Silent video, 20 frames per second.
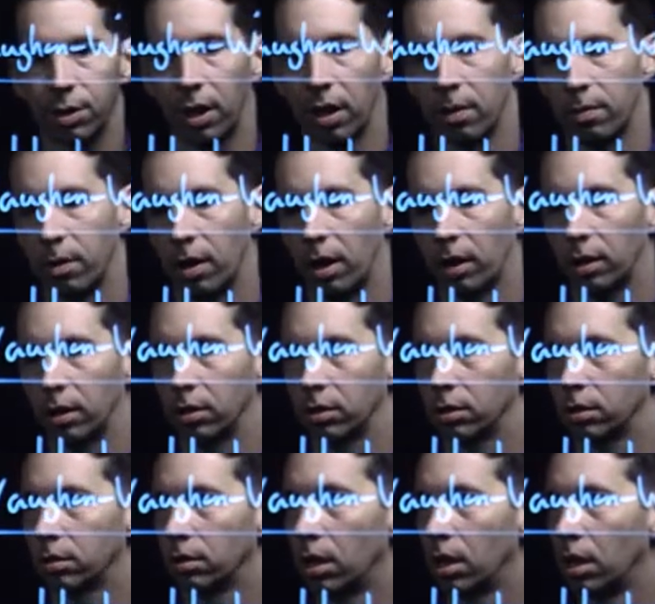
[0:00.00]
channel
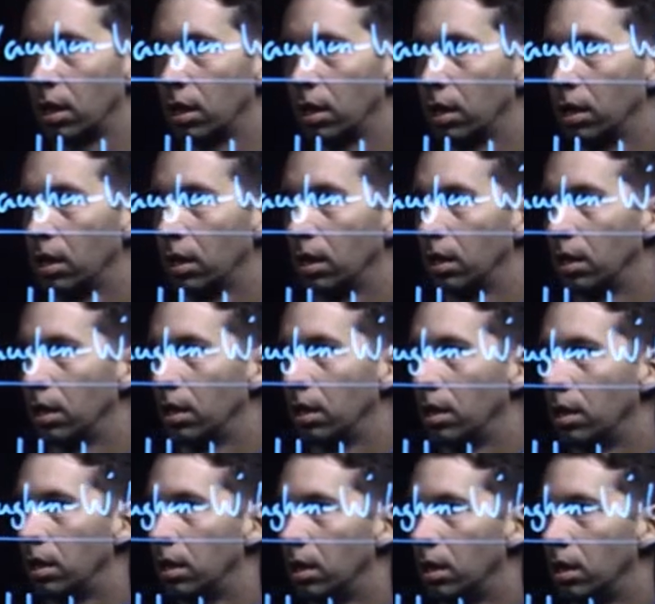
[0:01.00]
blockers.
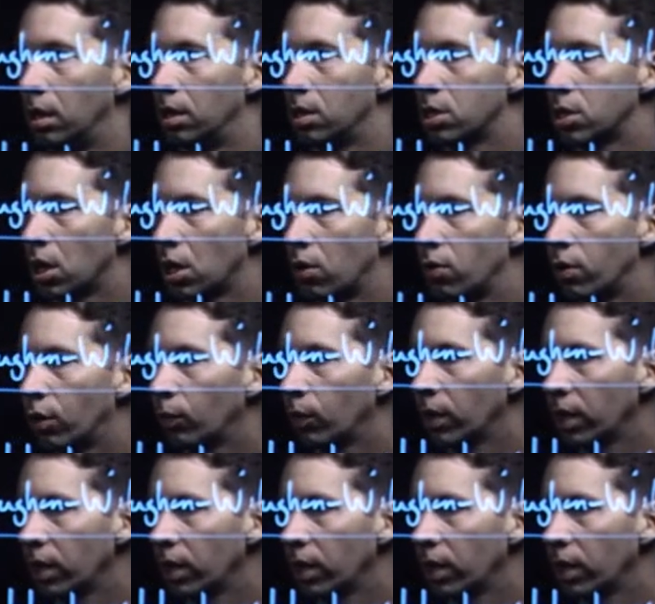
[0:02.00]
So they're